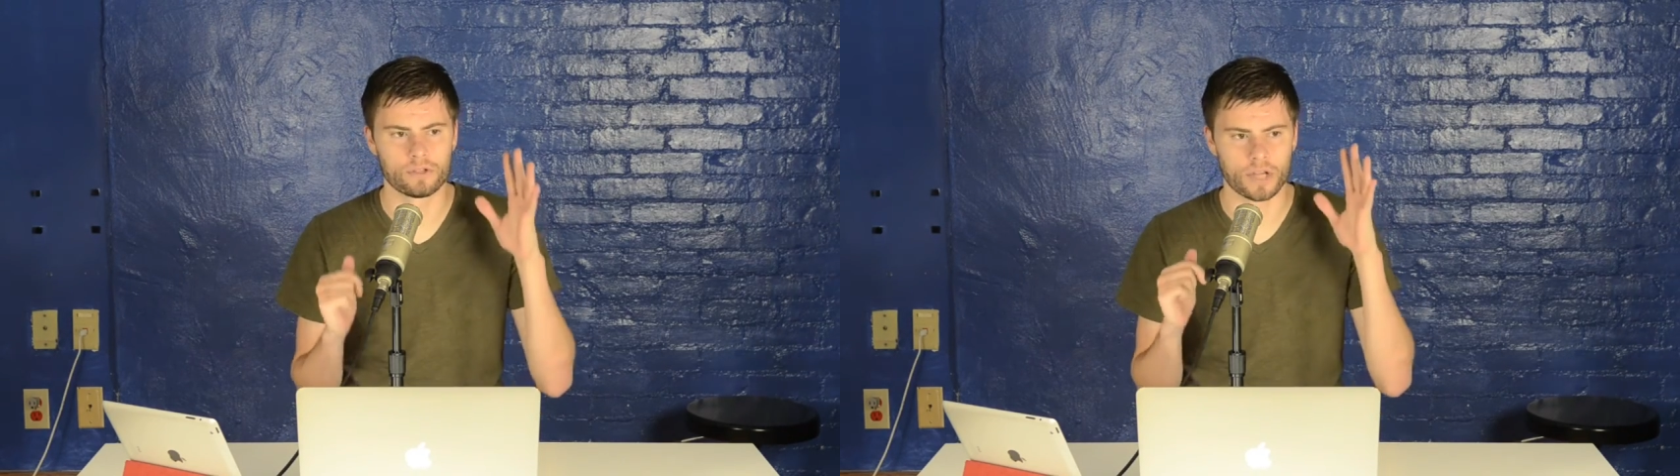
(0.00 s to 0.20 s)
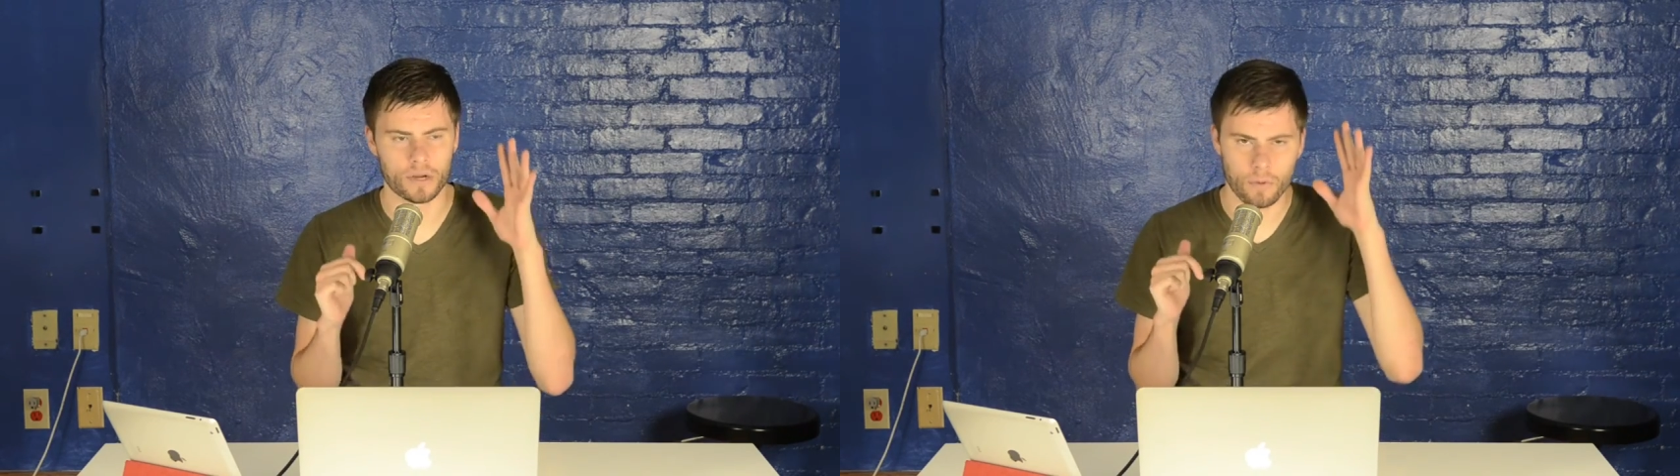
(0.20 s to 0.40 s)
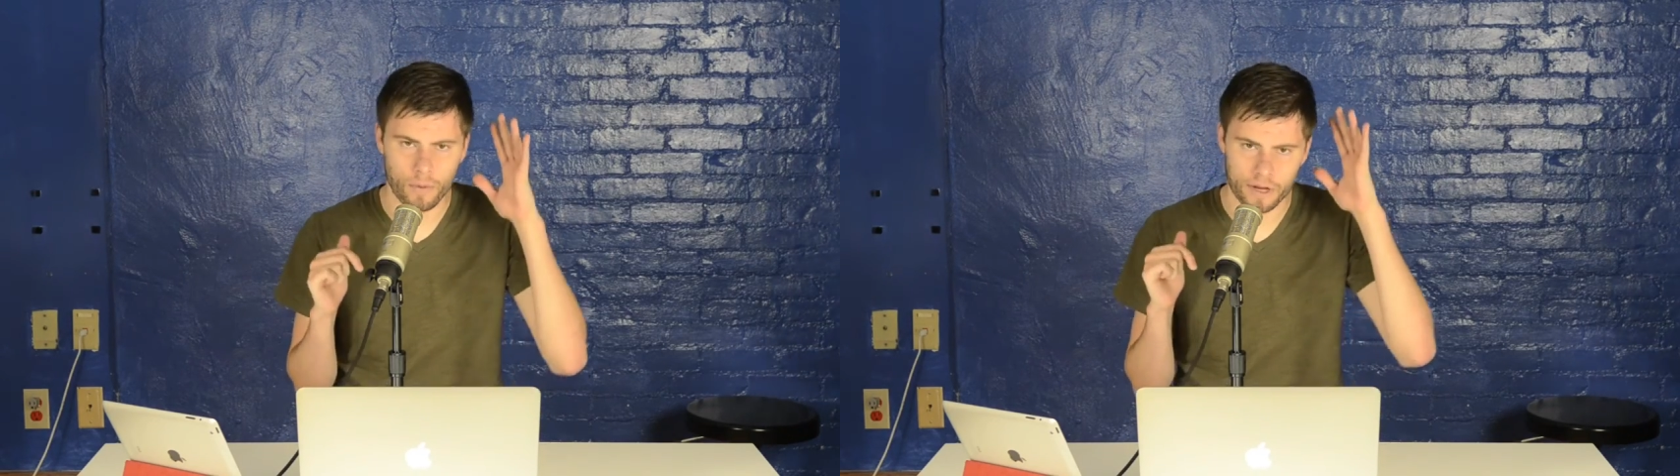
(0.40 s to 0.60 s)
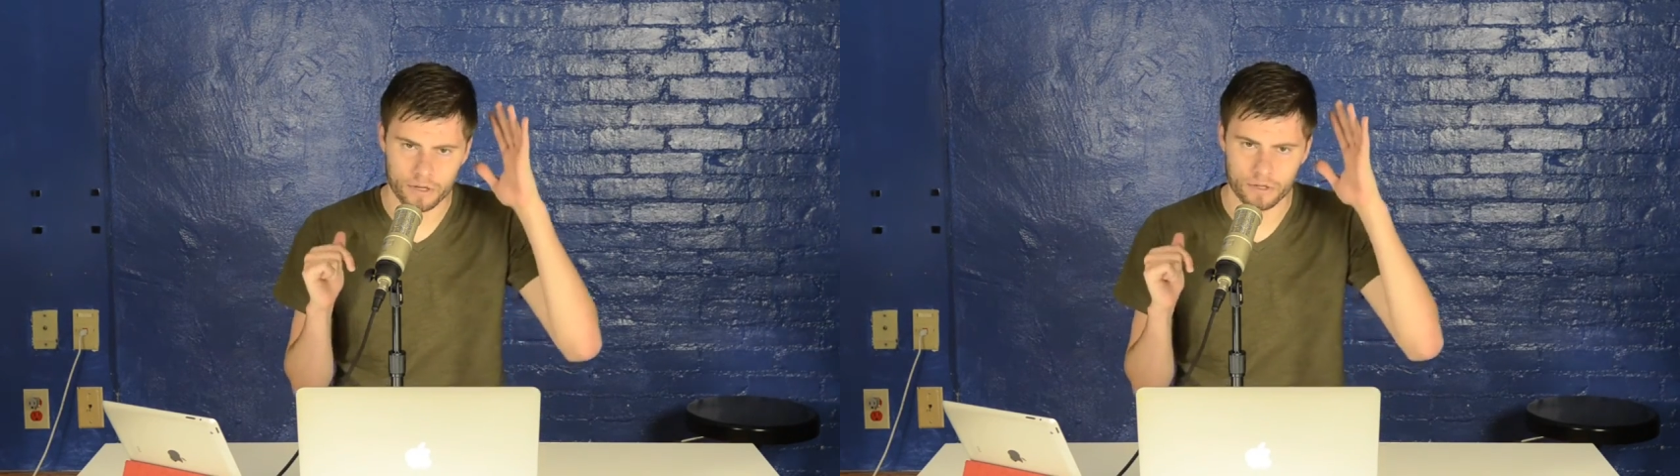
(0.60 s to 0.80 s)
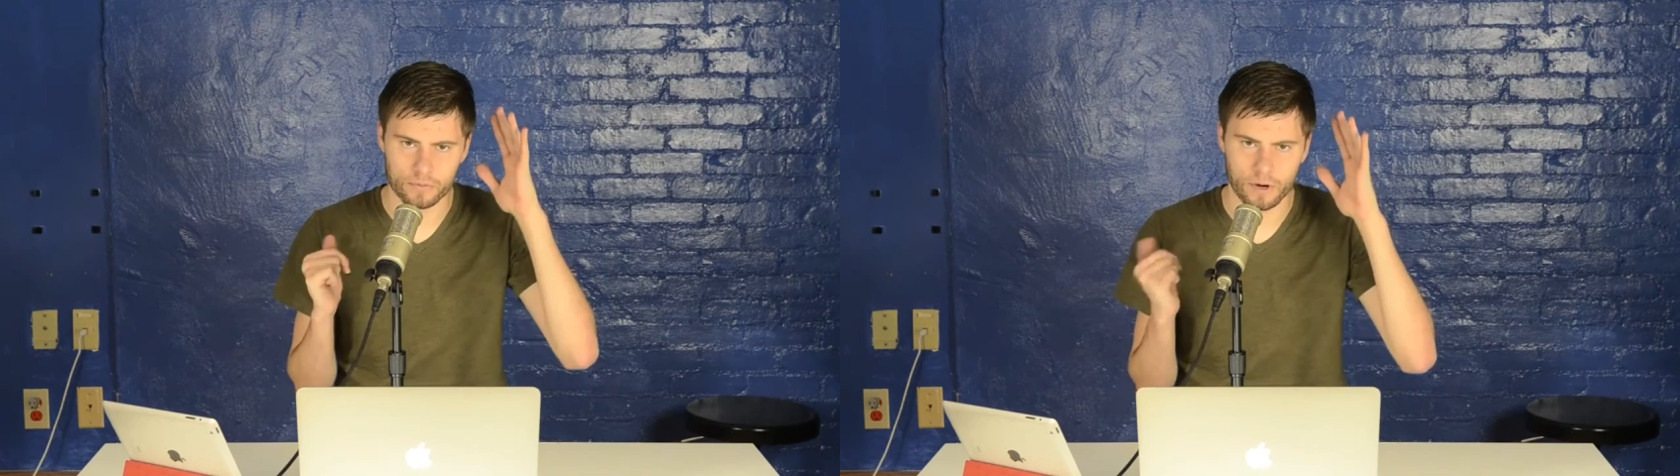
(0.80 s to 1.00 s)
general way
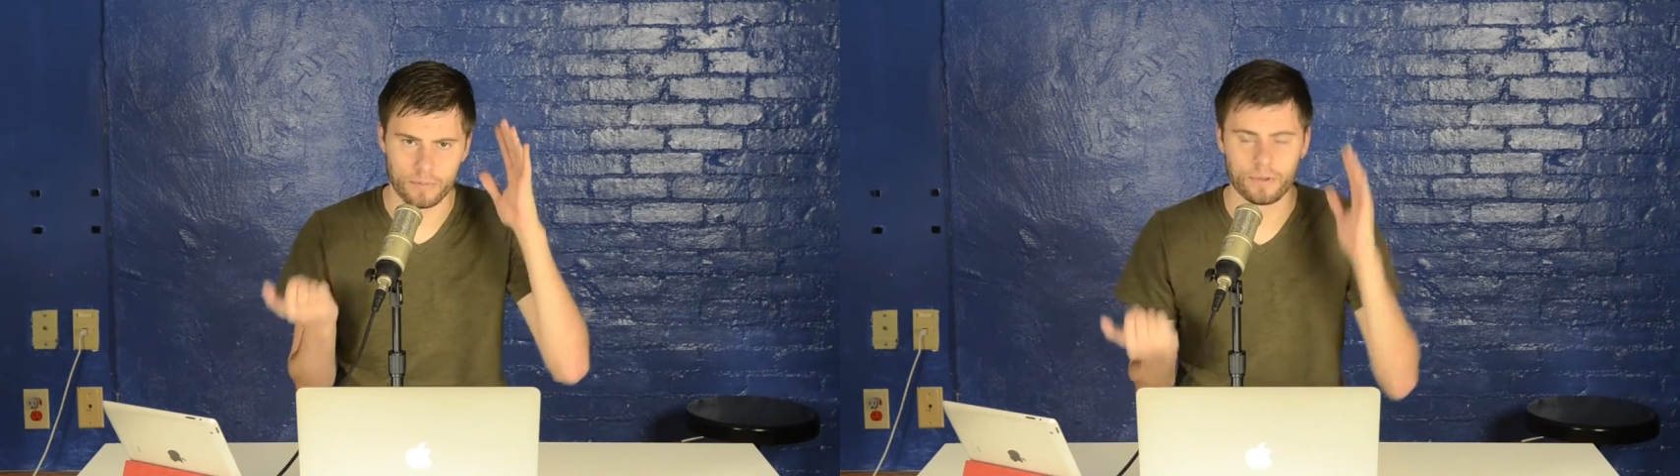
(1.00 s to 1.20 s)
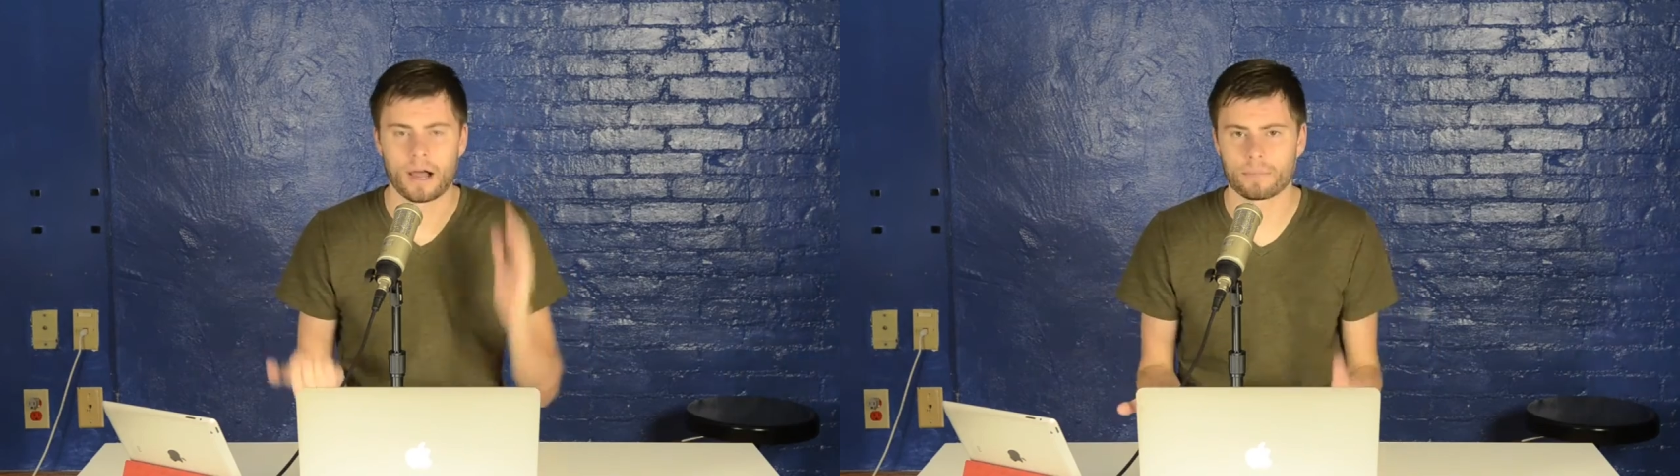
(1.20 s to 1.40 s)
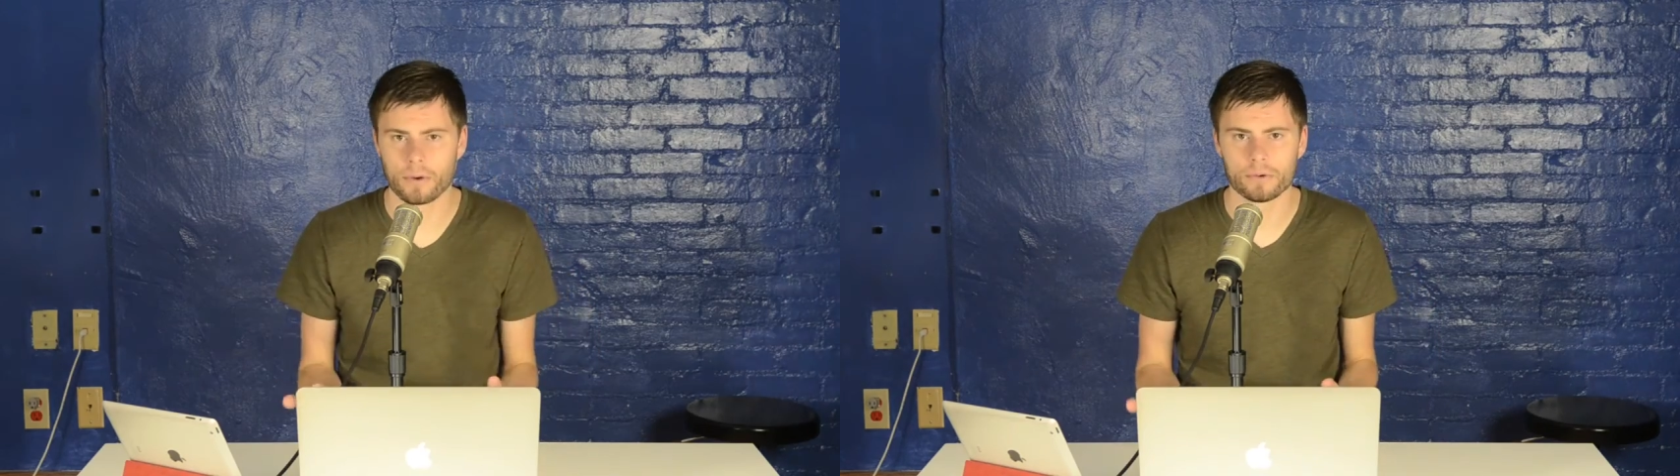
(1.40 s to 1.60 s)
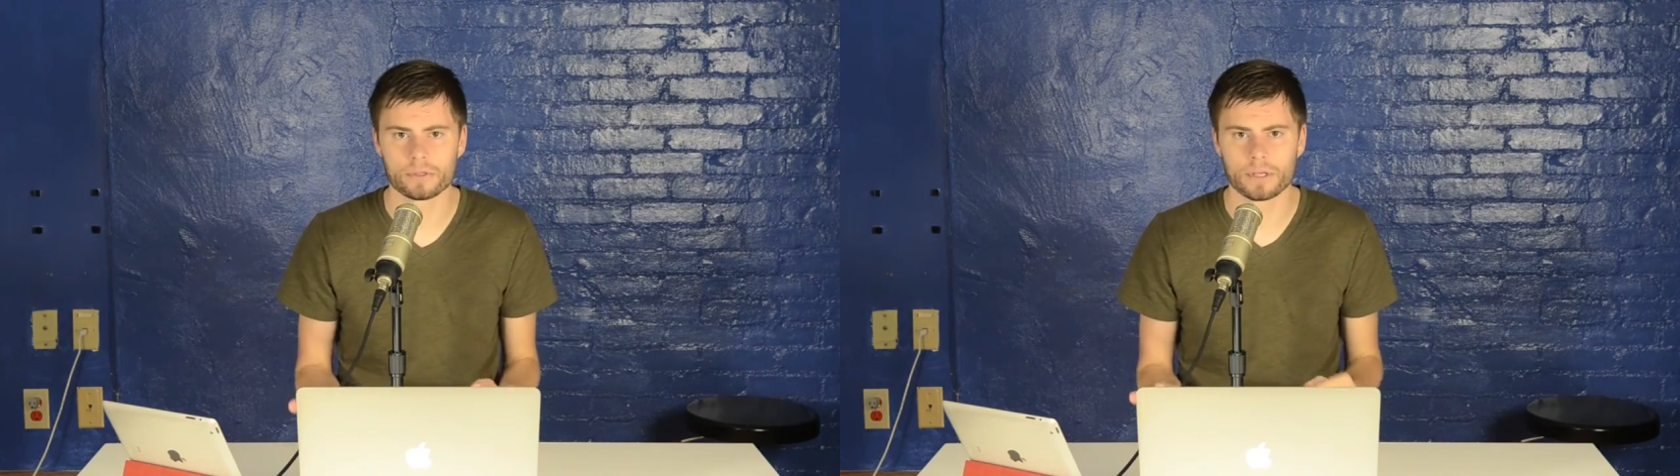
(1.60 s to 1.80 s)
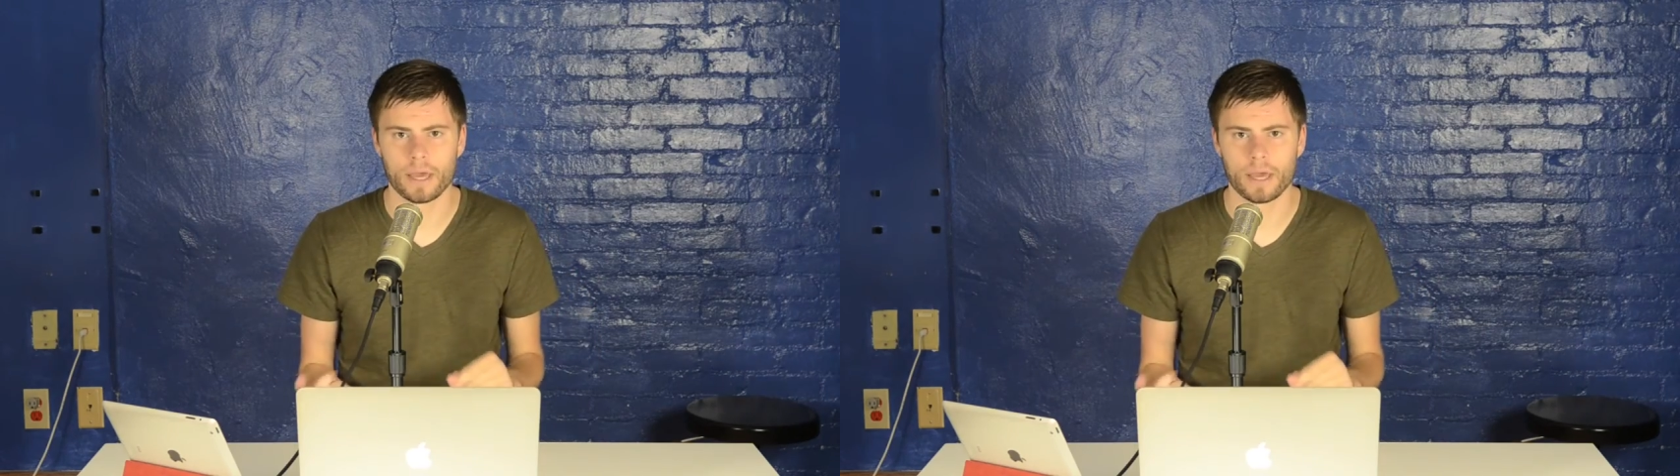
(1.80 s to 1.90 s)
to write a blog post.